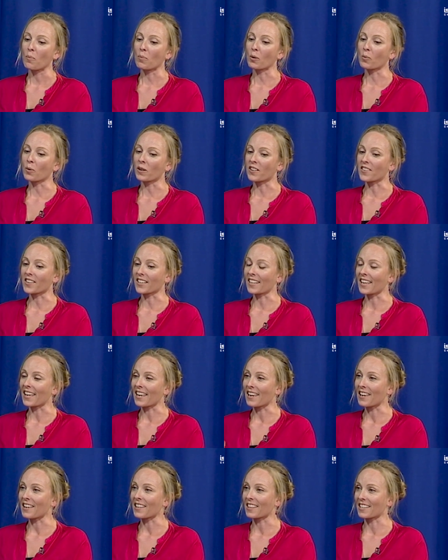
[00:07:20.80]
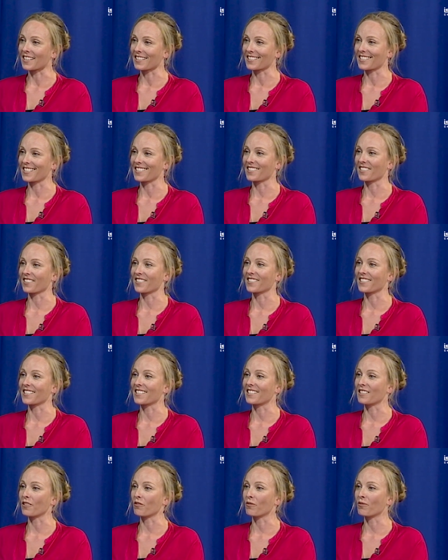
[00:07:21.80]
But one of the key things it does
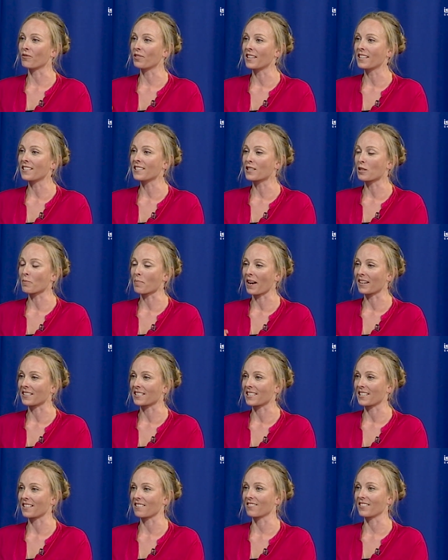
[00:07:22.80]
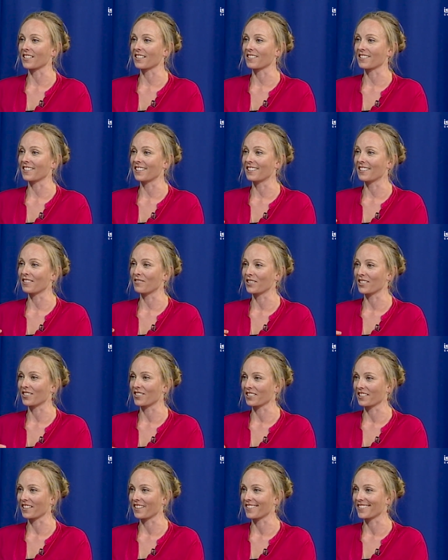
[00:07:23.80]
is it feeds the bacteria that live in
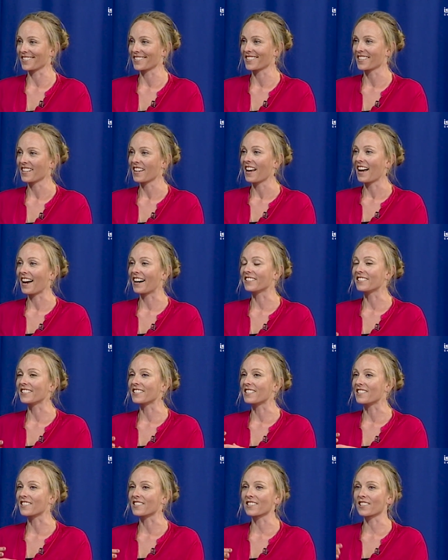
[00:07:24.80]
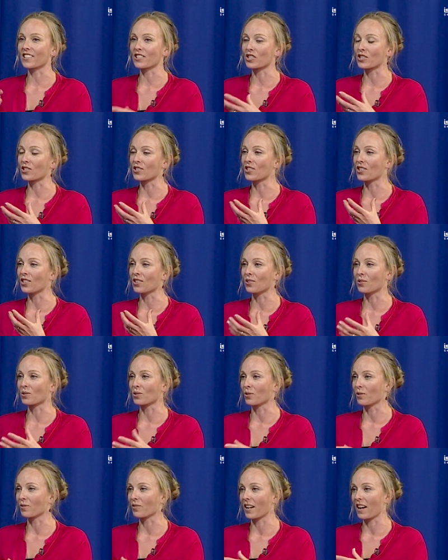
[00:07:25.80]
our gut. And this is such a new
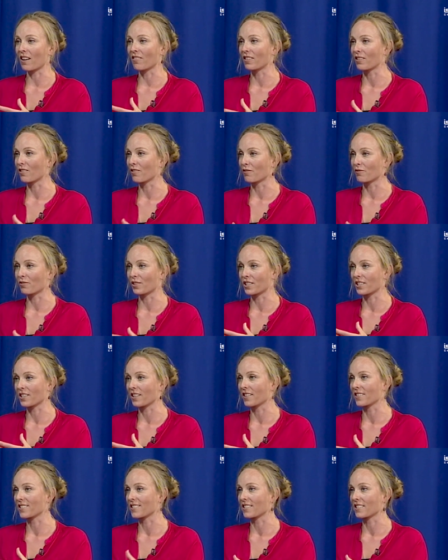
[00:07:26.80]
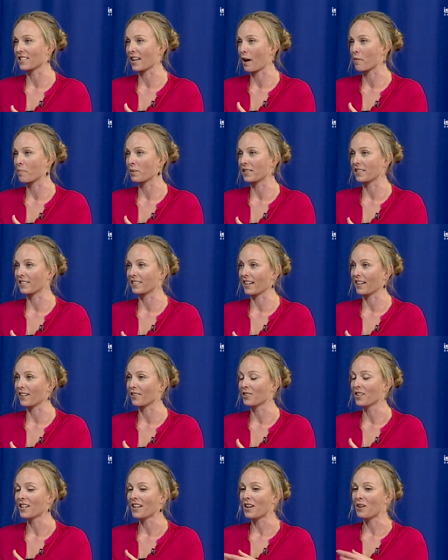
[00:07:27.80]
sort of area of research that's happening
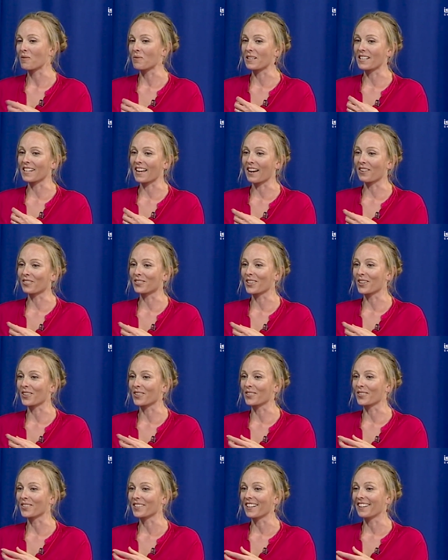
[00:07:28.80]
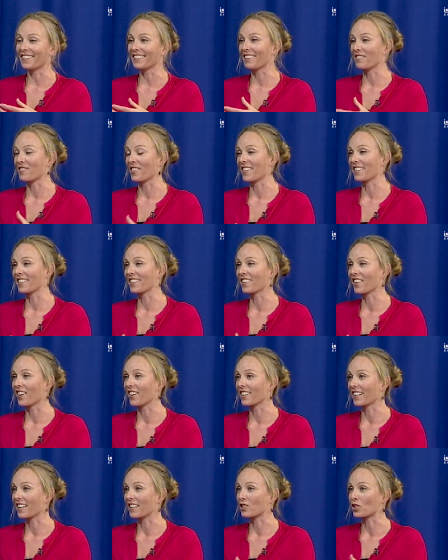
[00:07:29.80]
now. We now know, and in fact, the
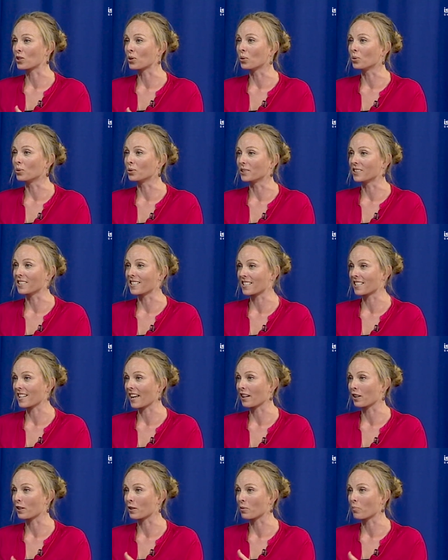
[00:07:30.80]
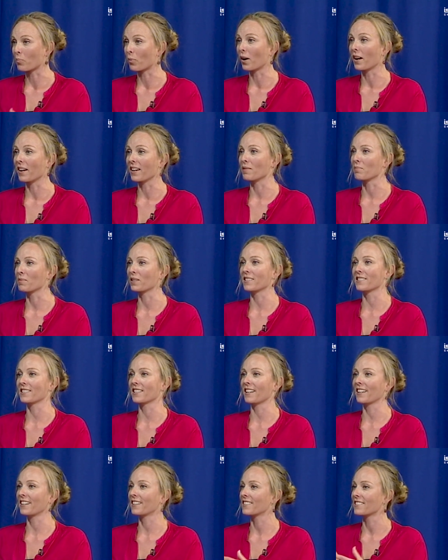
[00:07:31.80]
gut gets called the second brain
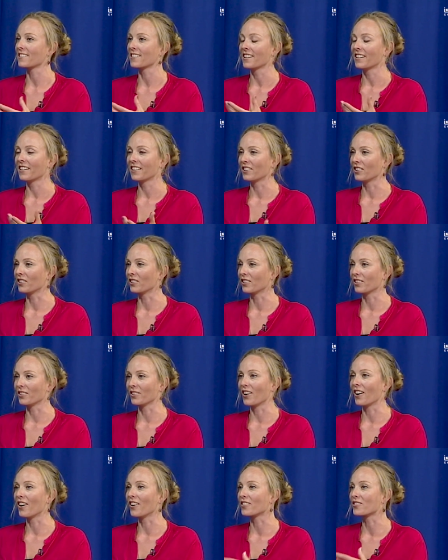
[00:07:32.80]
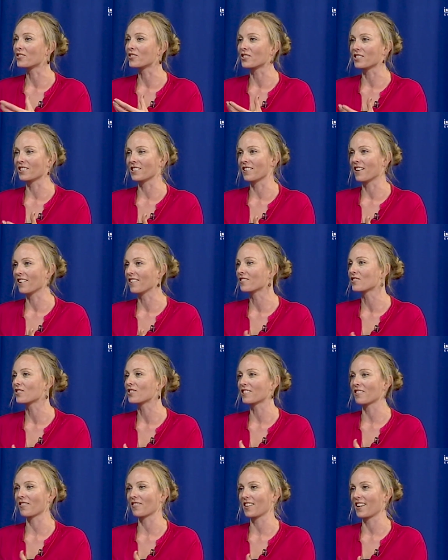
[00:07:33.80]
because it has, you know, hundreds and
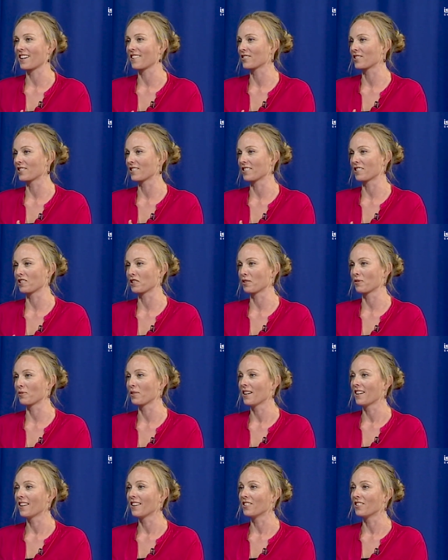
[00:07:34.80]
hundreds of thousands of